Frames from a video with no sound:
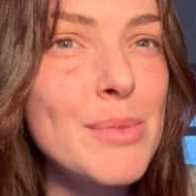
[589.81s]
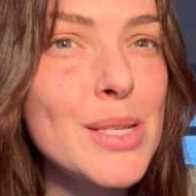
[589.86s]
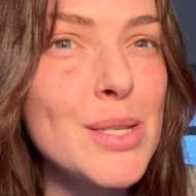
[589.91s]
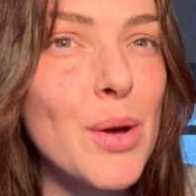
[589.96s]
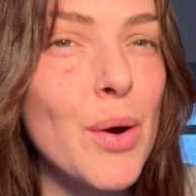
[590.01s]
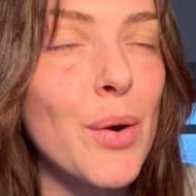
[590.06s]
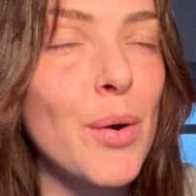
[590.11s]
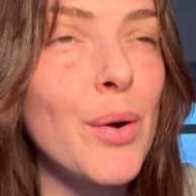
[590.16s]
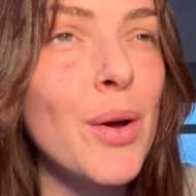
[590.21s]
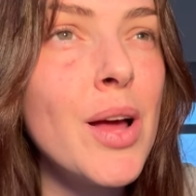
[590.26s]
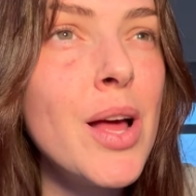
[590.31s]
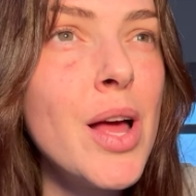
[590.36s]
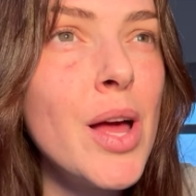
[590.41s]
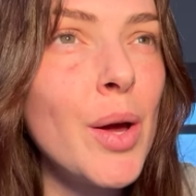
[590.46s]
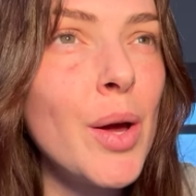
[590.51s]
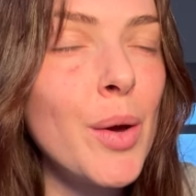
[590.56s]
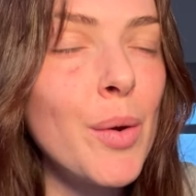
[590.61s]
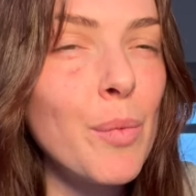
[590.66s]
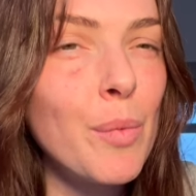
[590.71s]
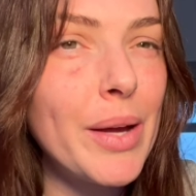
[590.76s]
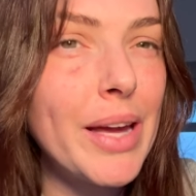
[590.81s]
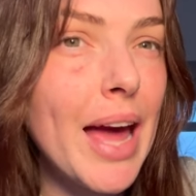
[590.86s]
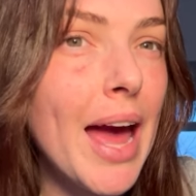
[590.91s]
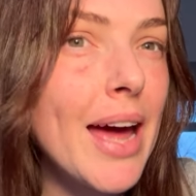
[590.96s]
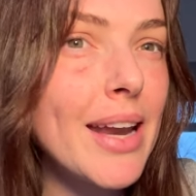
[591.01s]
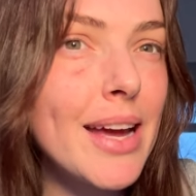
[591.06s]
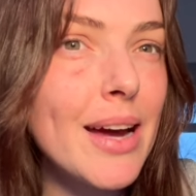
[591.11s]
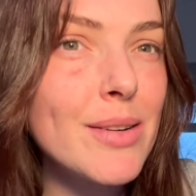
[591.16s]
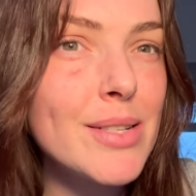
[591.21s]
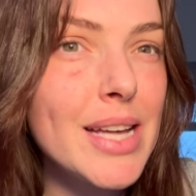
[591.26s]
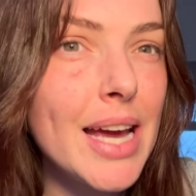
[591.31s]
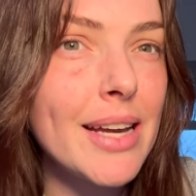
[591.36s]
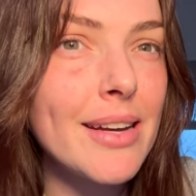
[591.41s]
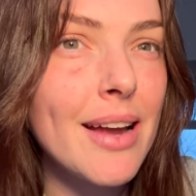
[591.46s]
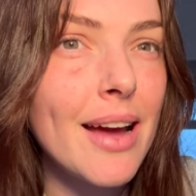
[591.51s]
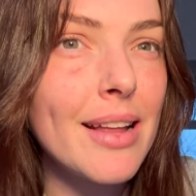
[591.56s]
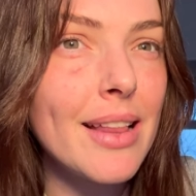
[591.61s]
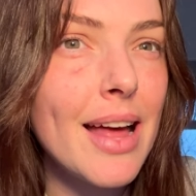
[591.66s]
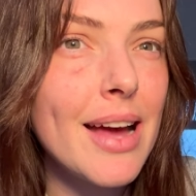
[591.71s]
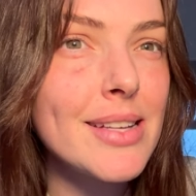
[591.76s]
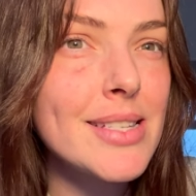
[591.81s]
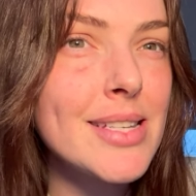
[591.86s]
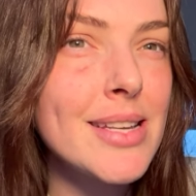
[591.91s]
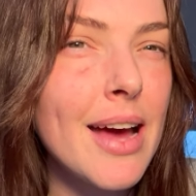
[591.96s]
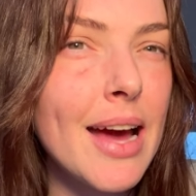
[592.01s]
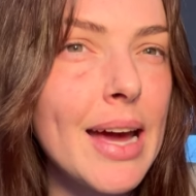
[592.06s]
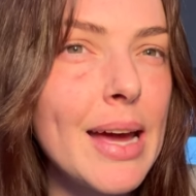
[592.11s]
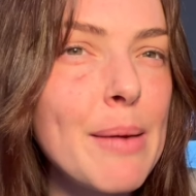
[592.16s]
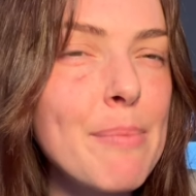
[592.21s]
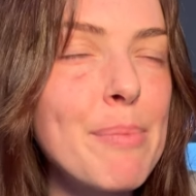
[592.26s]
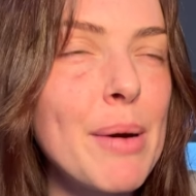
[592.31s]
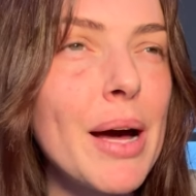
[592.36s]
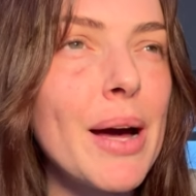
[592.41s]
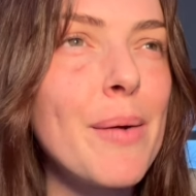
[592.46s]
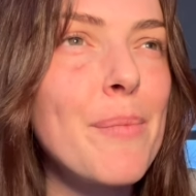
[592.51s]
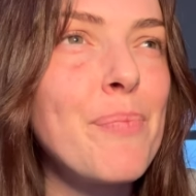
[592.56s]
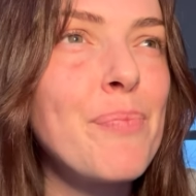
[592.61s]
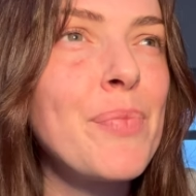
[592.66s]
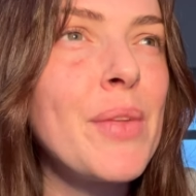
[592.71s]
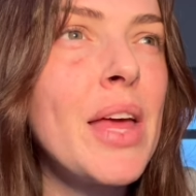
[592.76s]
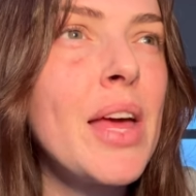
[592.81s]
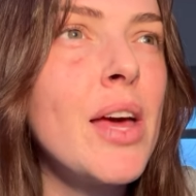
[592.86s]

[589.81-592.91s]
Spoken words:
So we had our date night last night, but